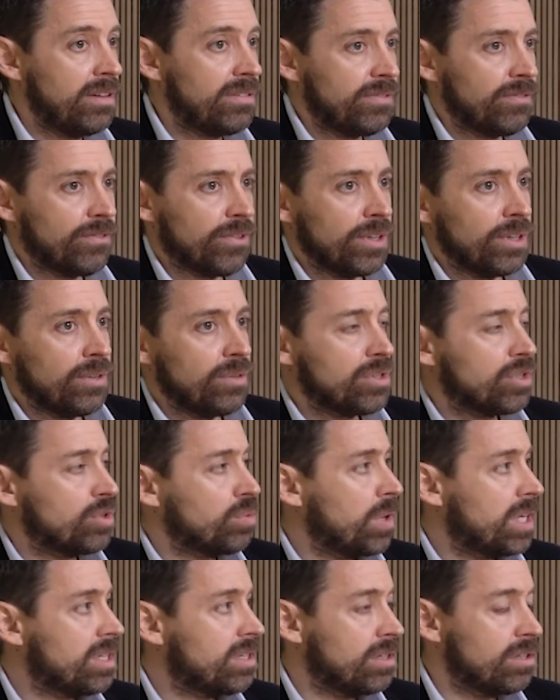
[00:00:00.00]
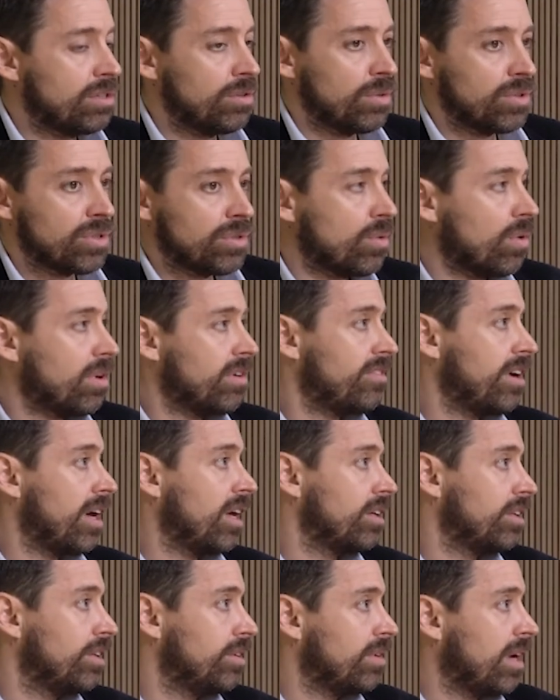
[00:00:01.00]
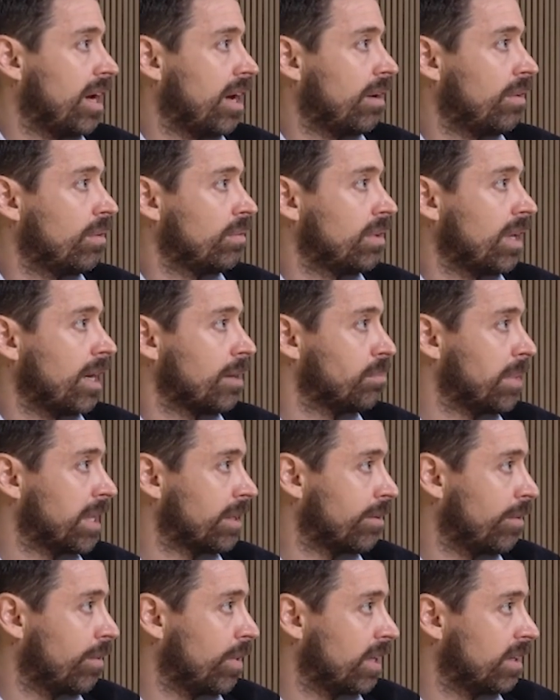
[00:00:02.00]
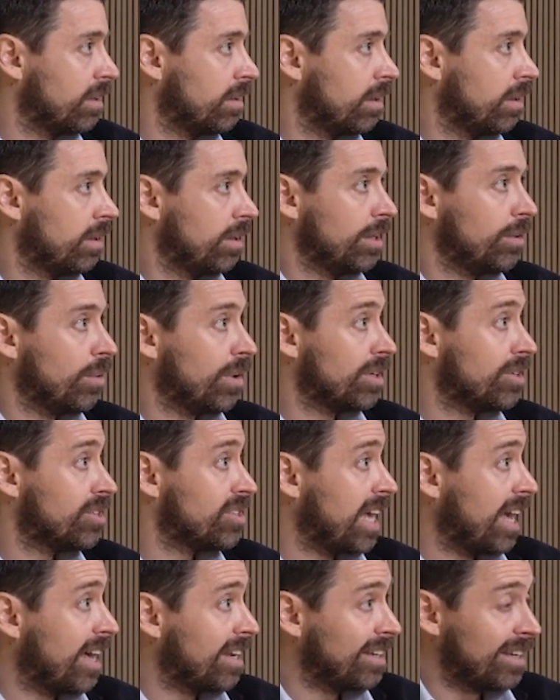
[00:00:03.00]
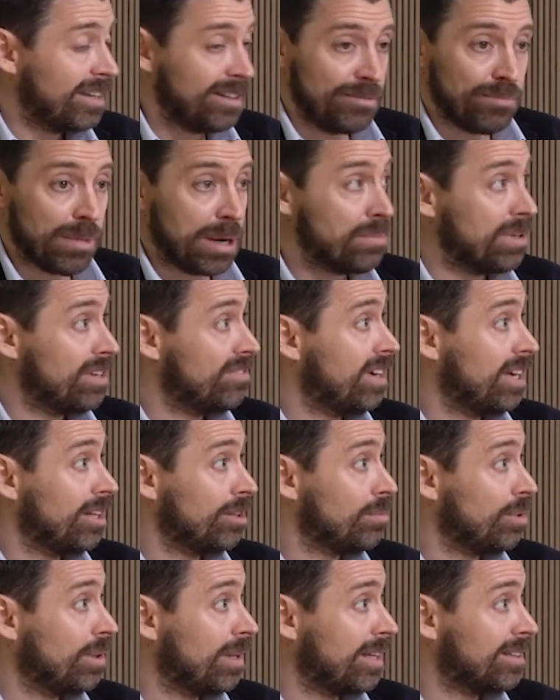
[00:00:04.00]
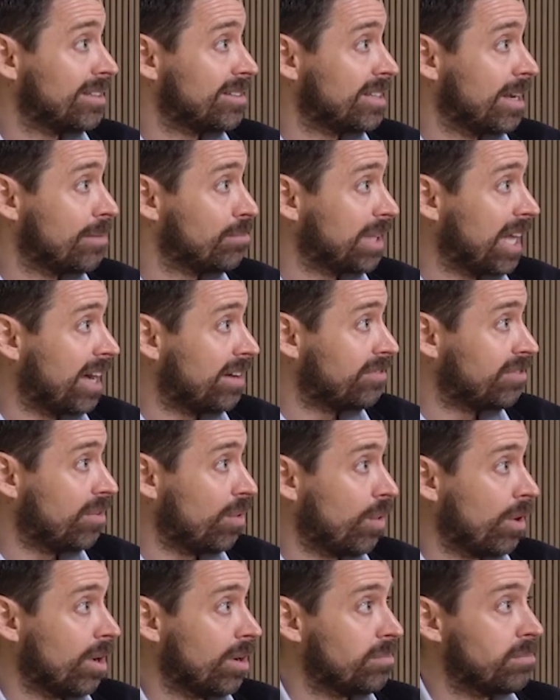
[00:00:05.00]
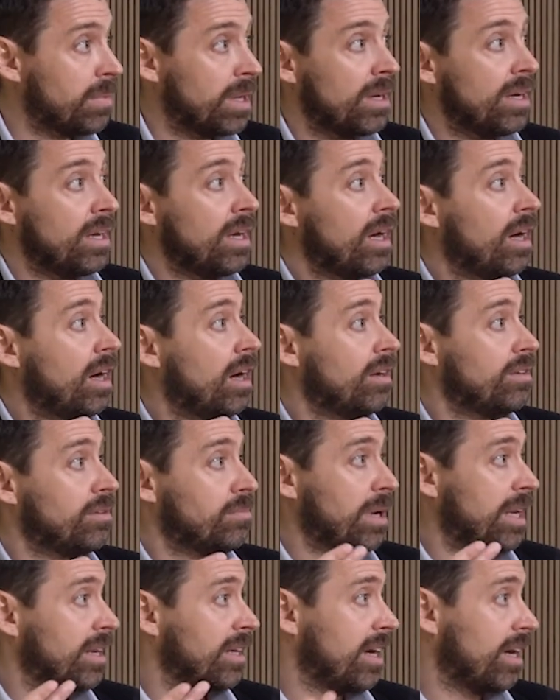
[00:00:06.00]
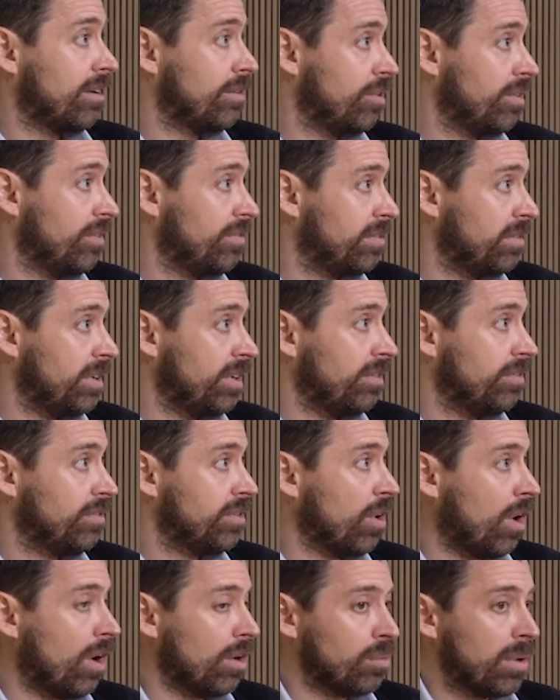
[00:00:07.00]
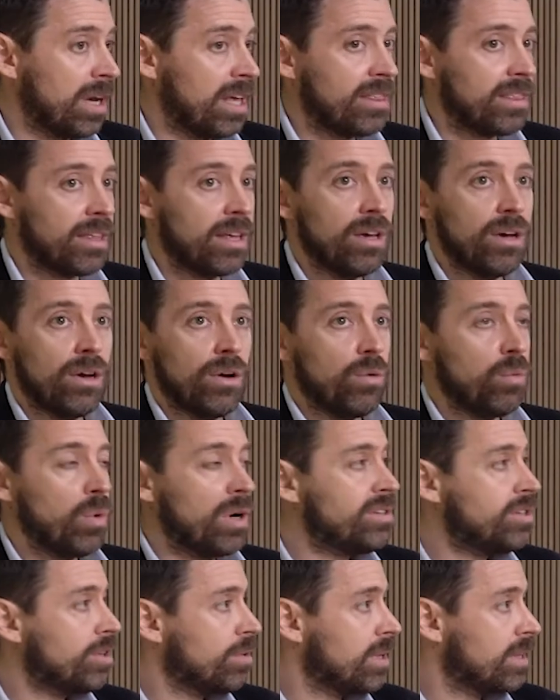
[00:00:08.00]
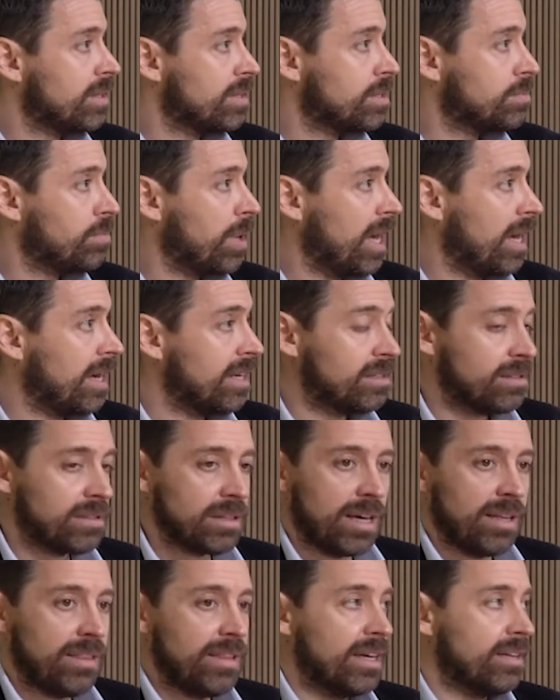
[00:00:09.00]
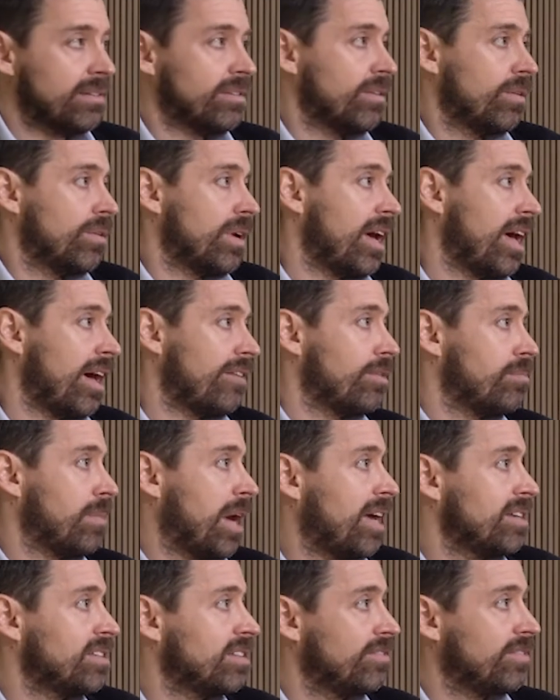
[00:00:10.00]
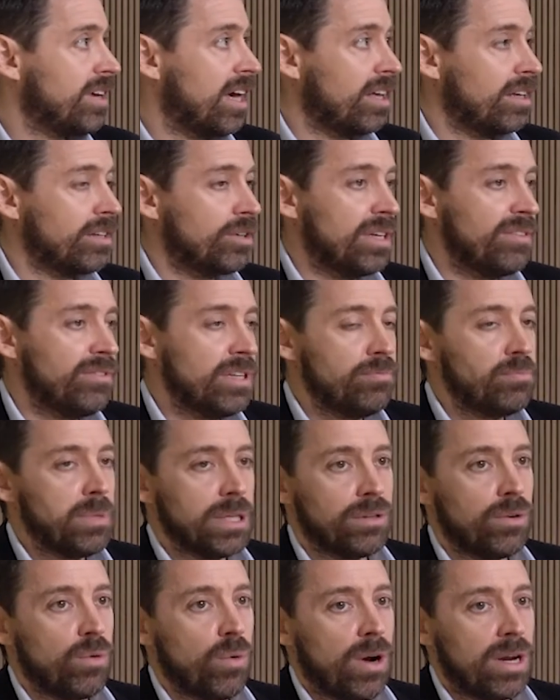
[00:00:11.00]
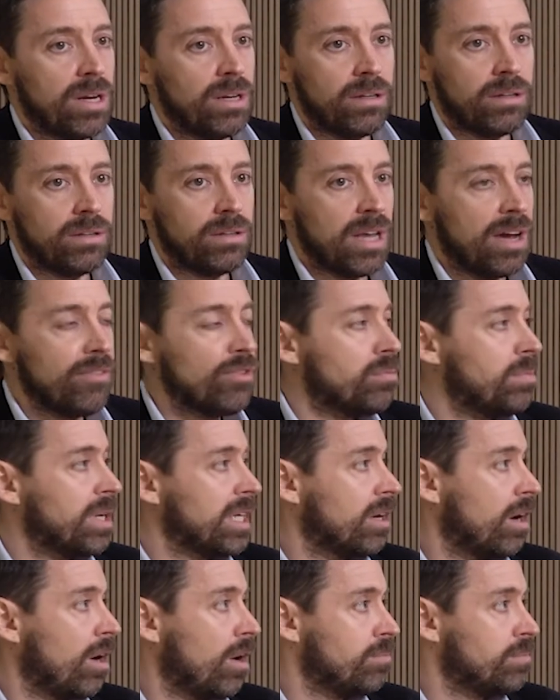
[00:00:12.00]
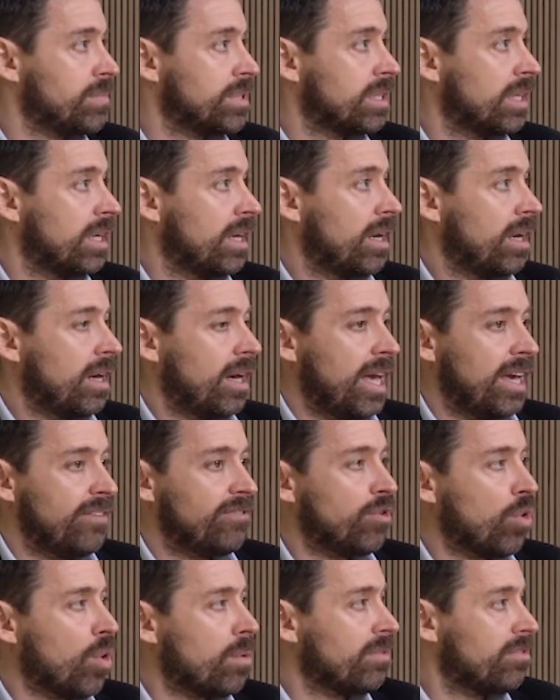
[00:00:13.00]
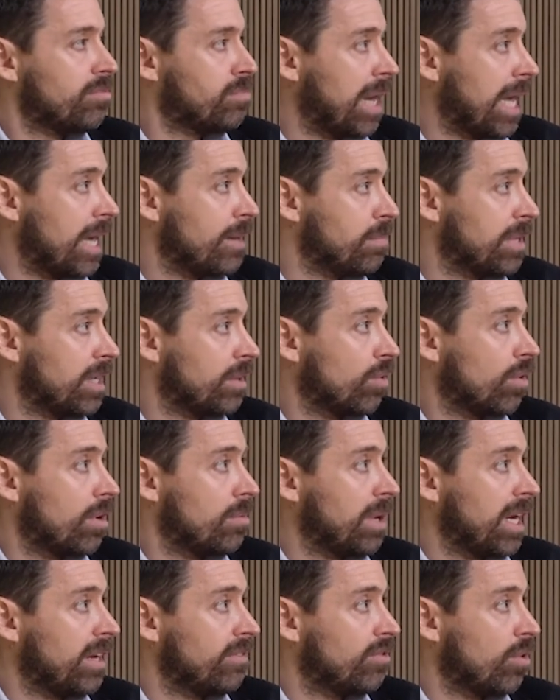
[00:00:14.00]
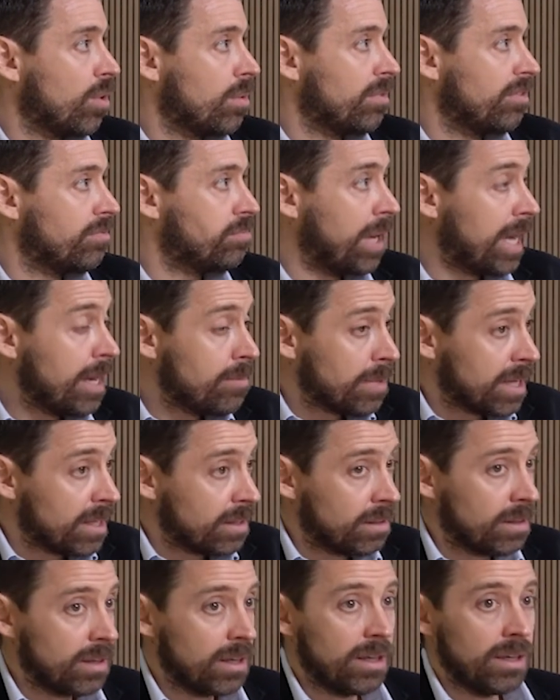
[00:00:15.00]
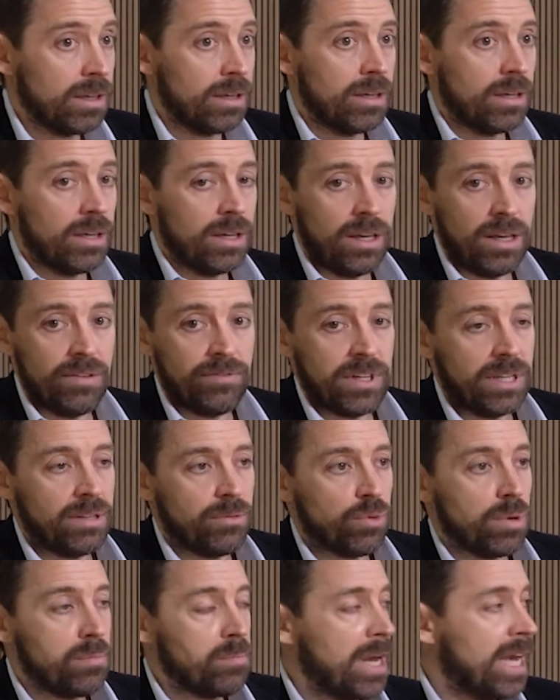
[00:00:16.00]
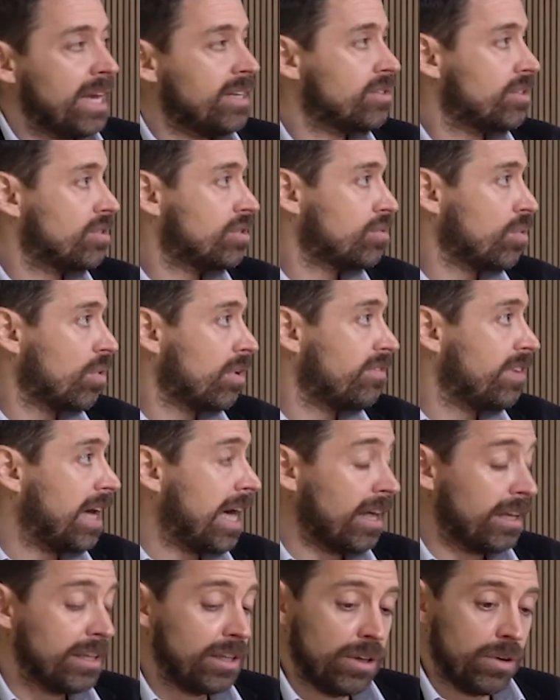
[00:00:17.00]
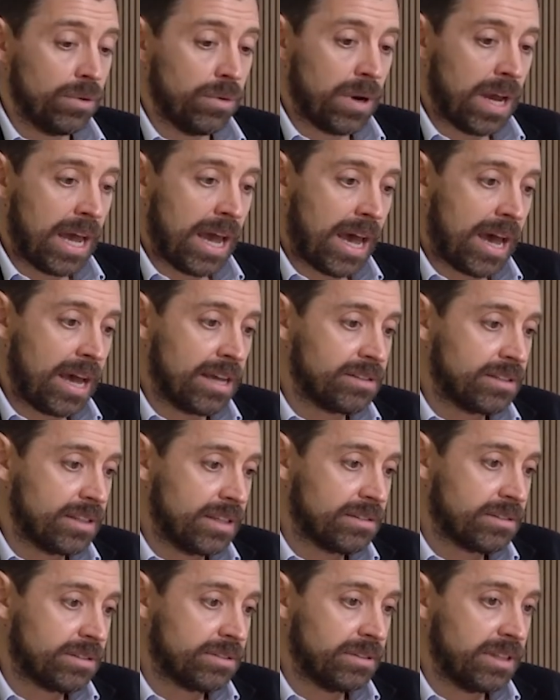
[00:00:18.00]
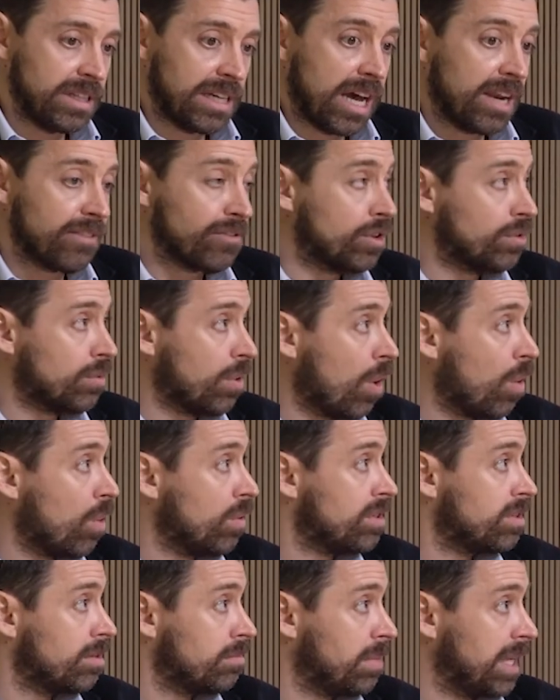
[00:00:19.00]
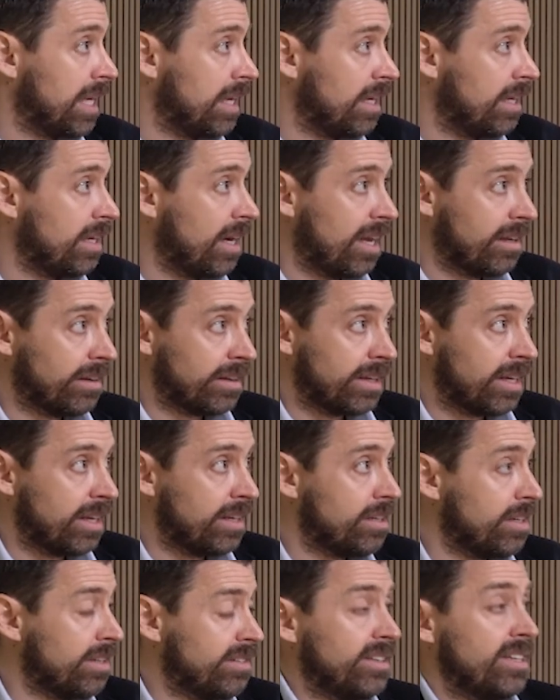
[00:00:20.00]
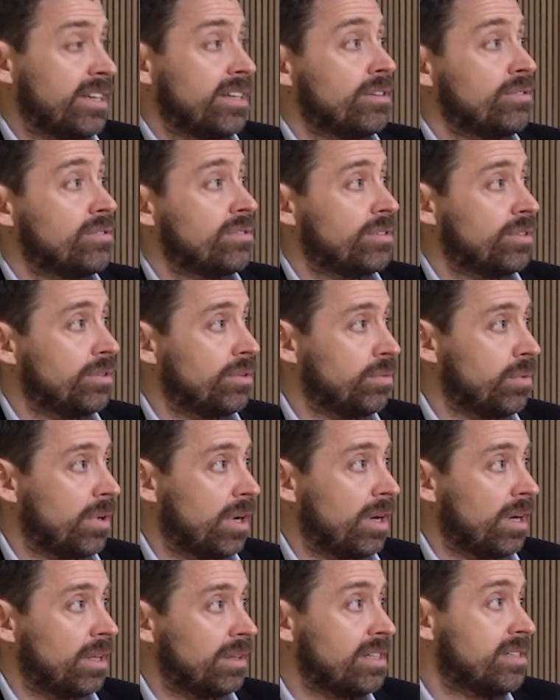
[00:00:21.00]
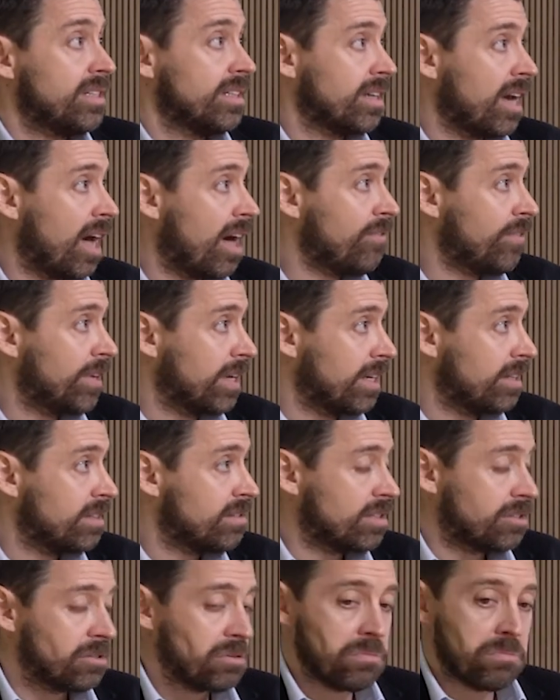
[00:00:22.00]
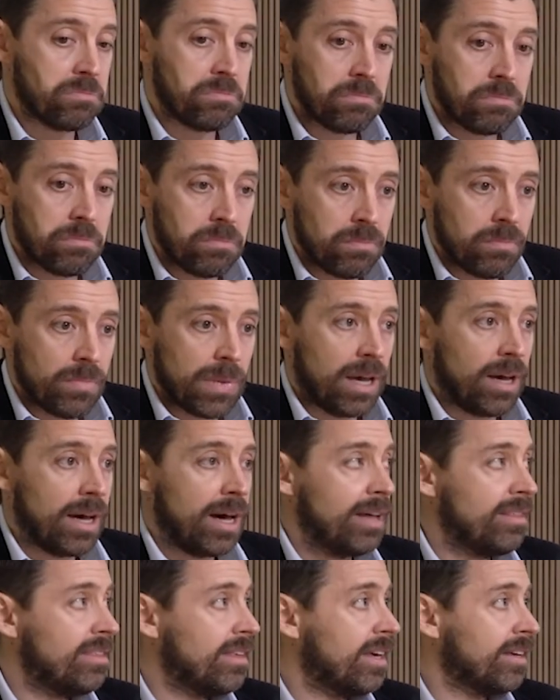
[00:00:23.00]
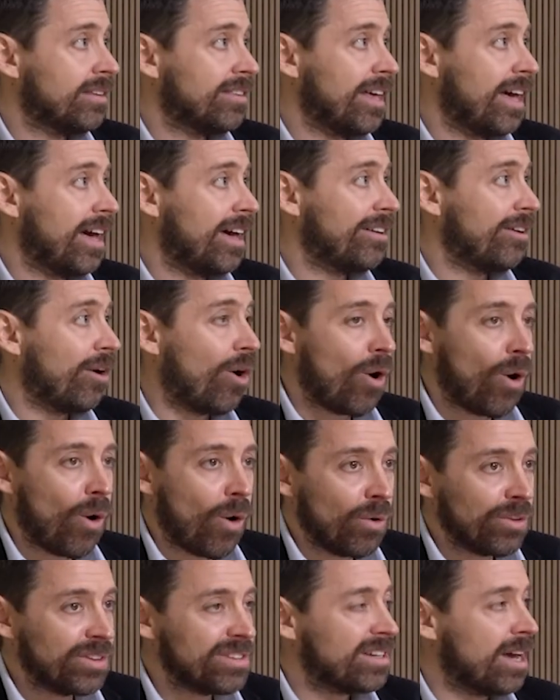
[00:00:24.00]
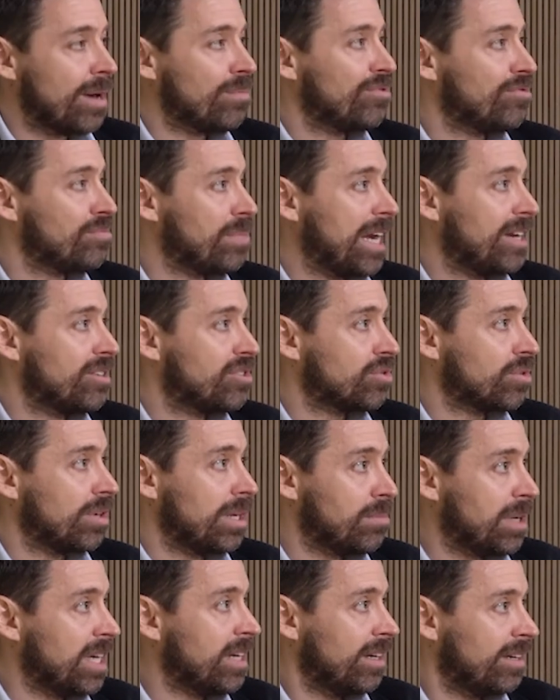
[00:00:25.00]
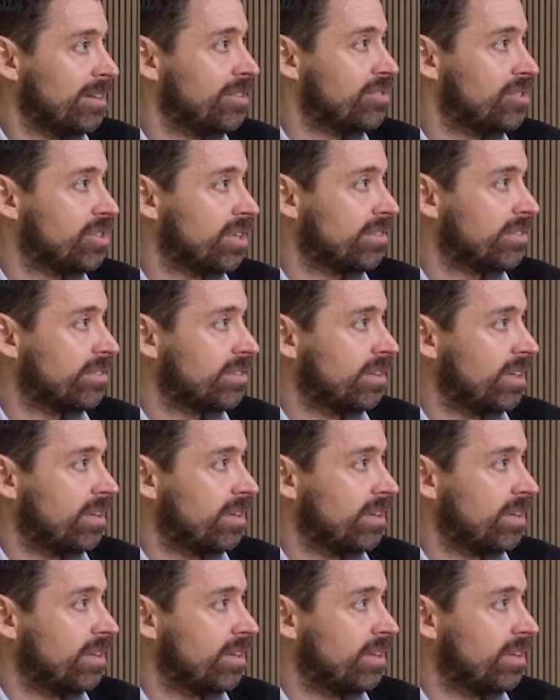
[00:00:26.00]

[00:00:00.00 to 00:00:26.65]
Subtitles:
is for you to switch into a store of value now like Bitcoin. You understand it might be available on the same platform, depending on who you've gone with. Once you're in the space, I think it's going to have a massive value. Even if Bitcoin never becomes a form of payment or a main form of payment, if it remains a store of value as it's kind of grown to be and continues to elicit confidence, I think that all the type of mainstreaming is just,